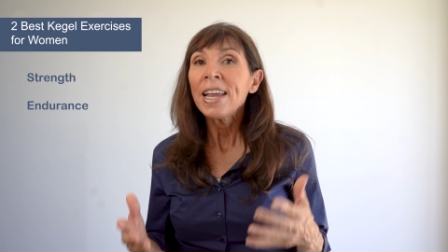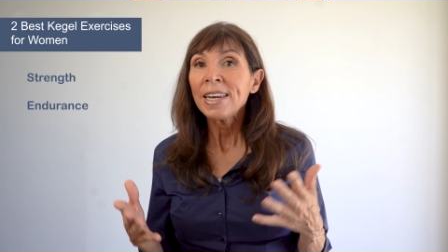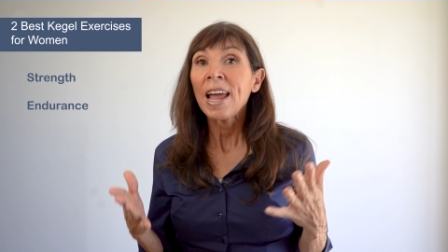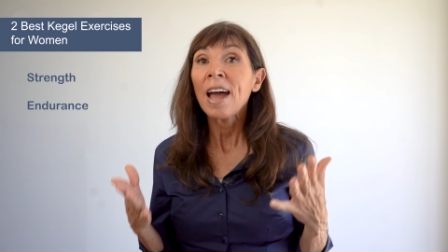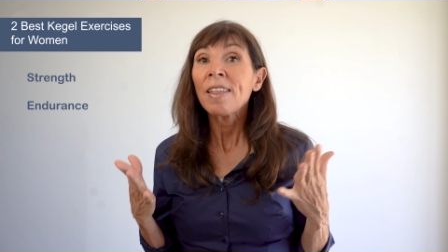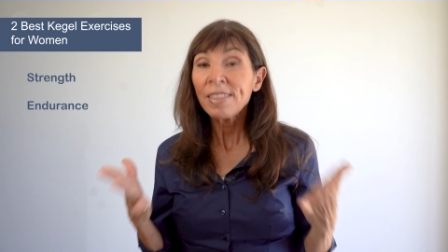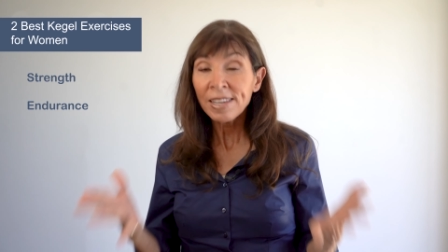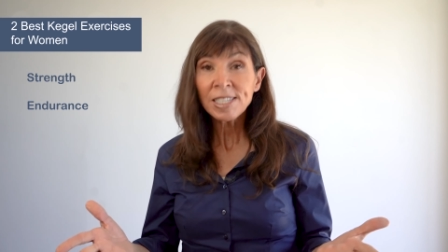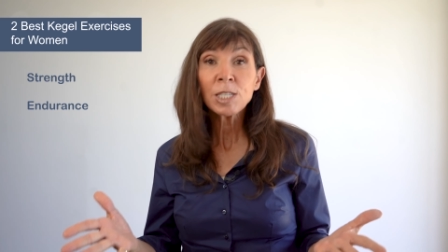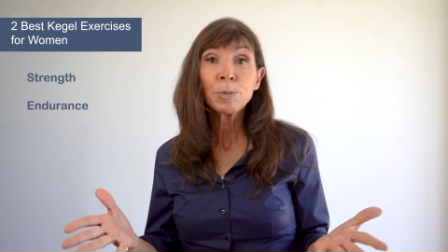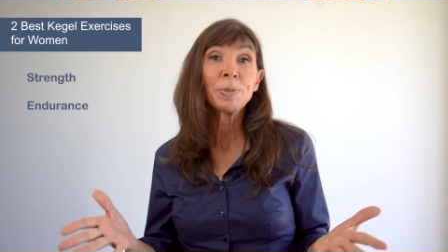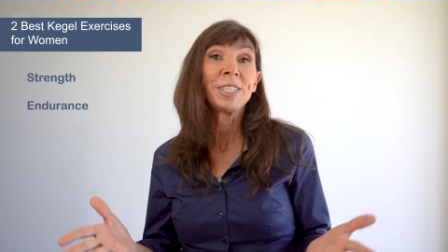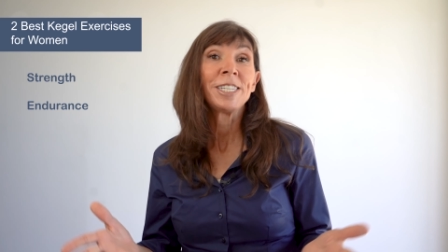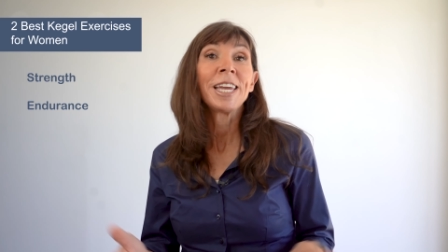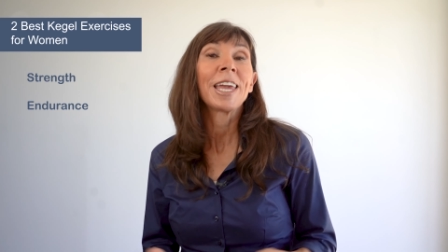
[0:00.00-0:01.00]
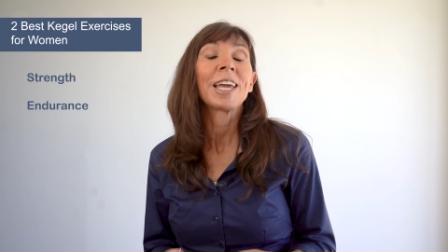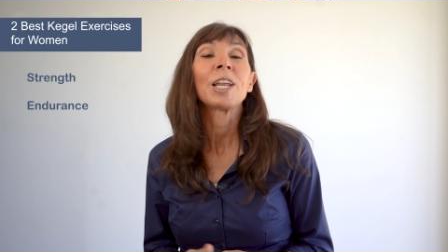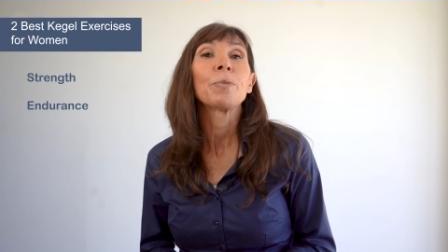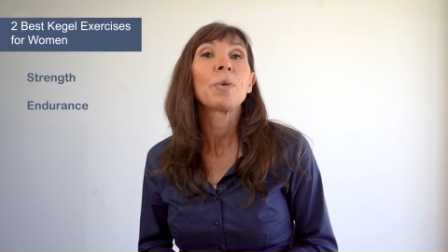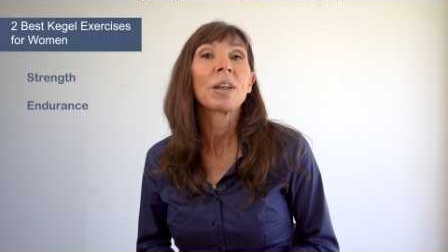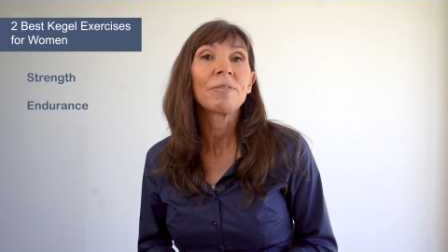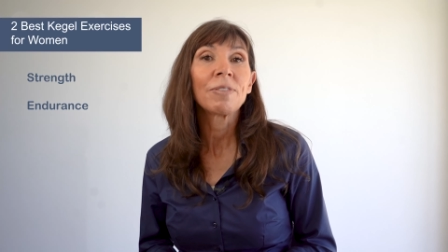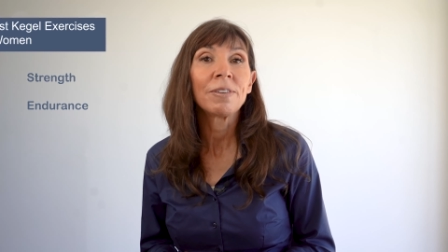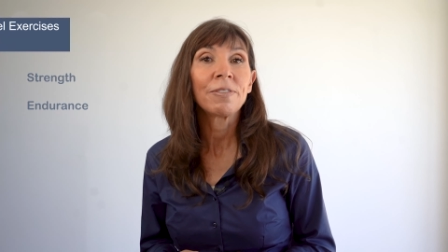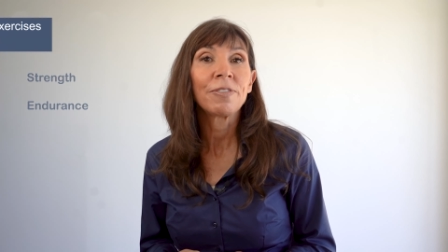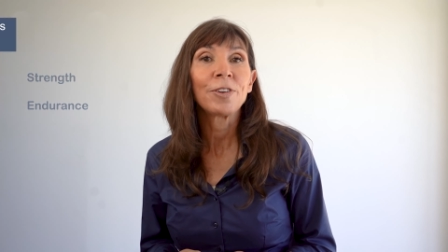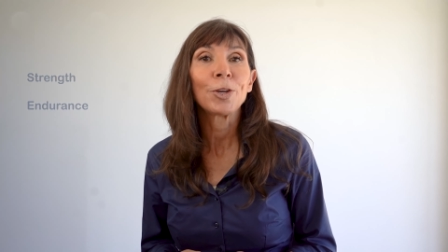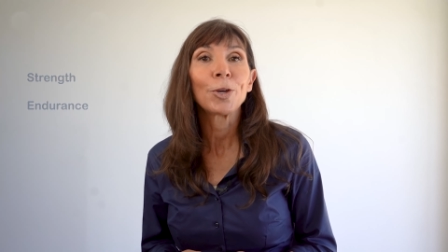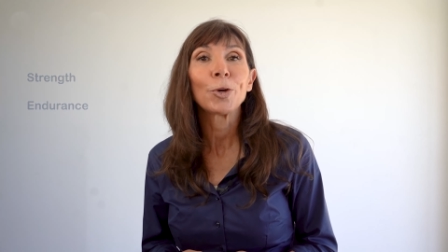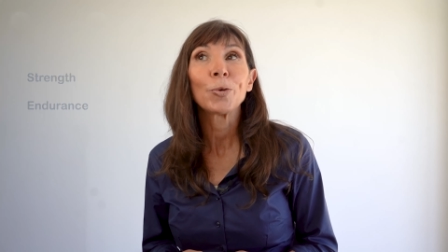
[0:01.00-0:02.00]
Now, this is particularly relevant
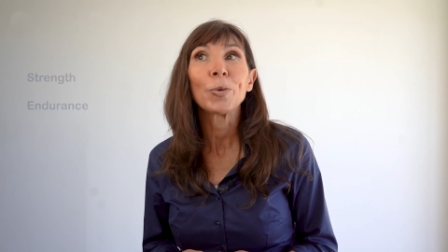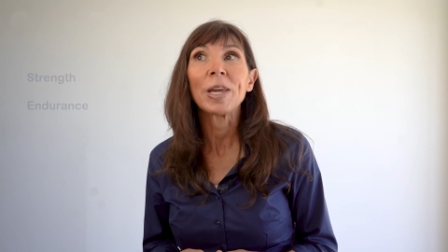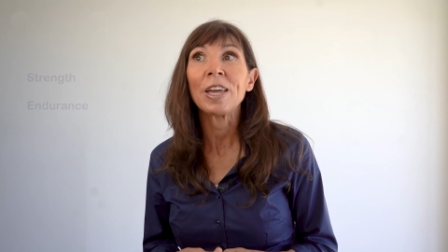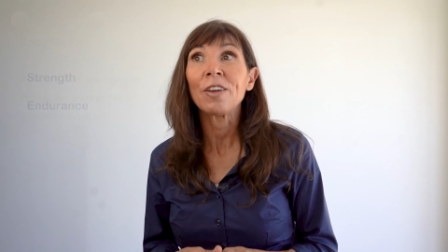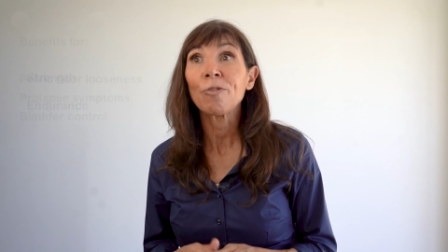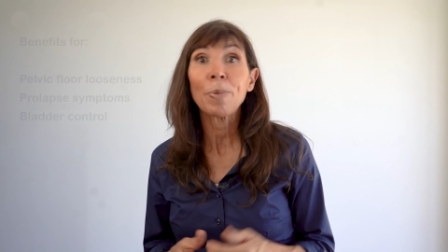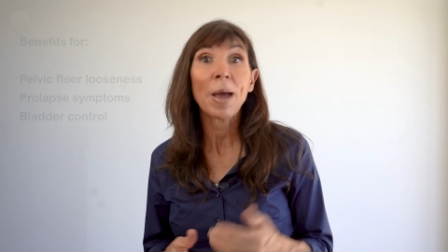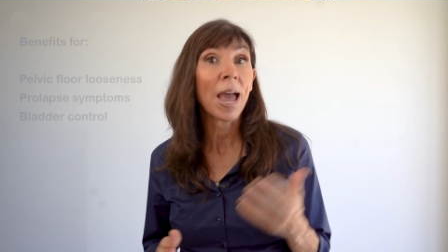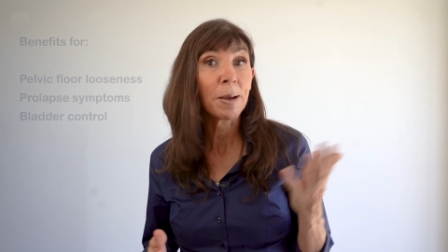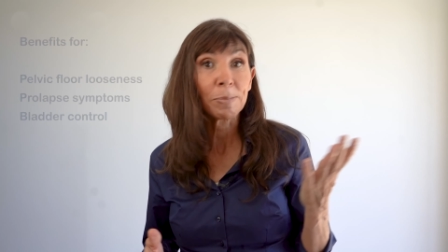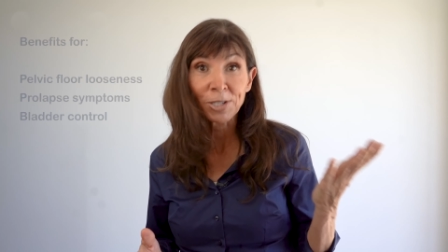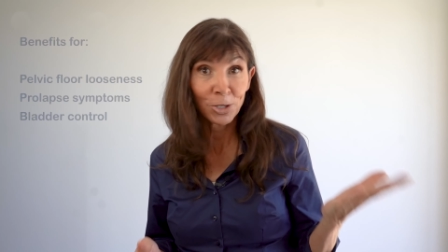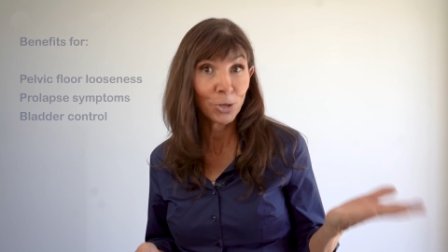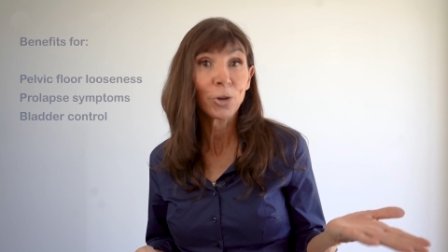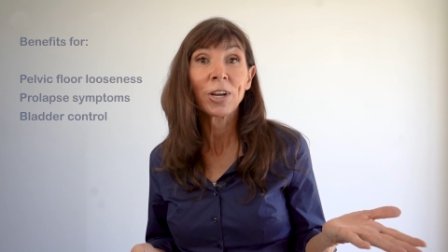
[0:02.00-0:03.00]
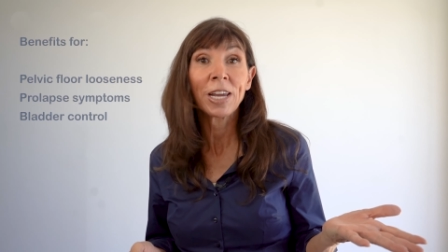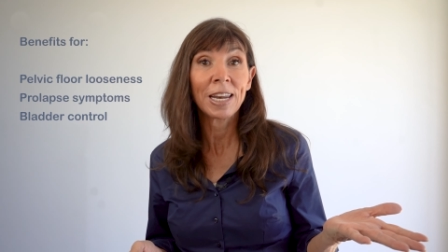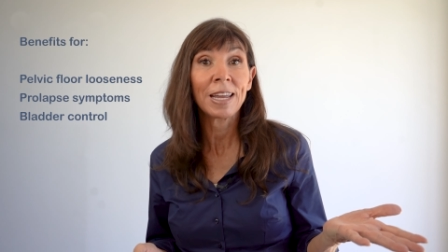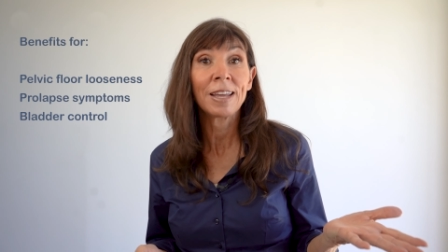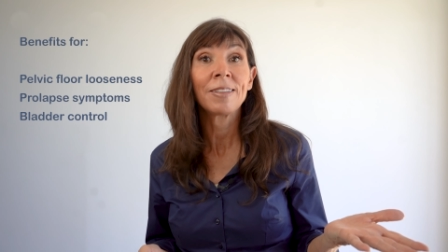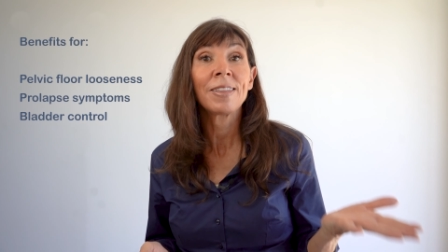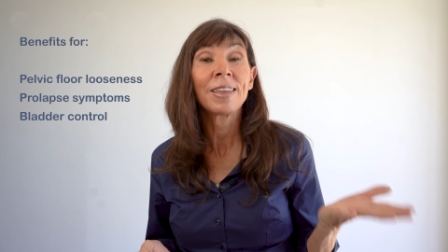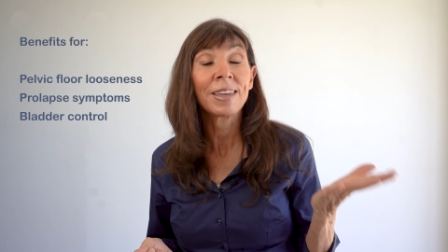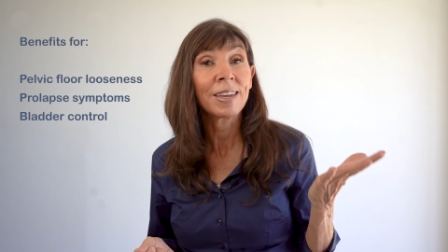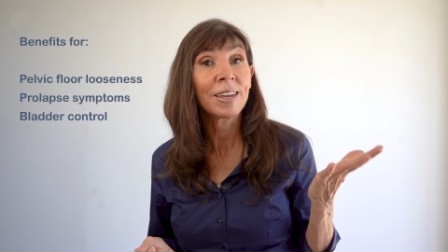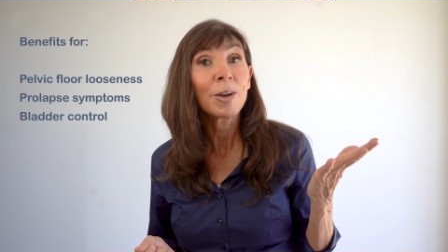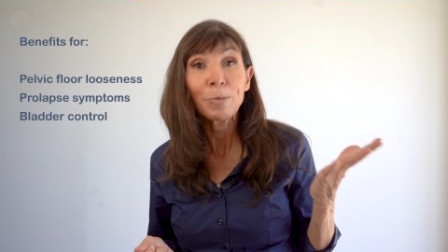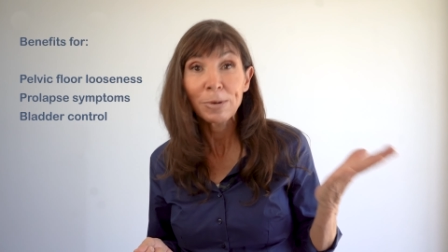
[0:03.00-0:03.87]
for you if perhaps you're not getting the